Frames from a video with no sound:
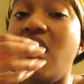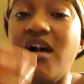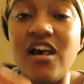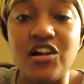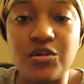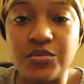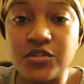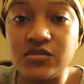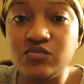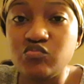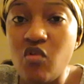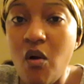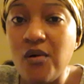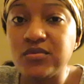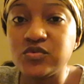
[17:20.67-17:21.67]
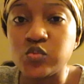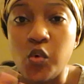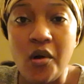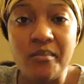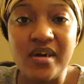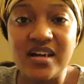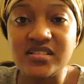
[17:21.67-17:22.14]
Edible,
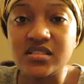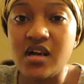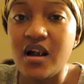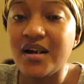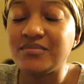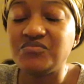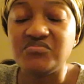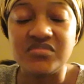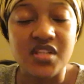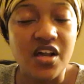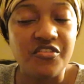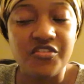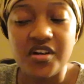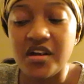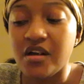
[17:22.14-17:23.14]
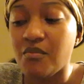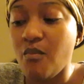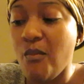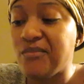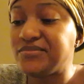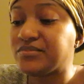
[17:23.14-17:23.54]
one bad time, never again.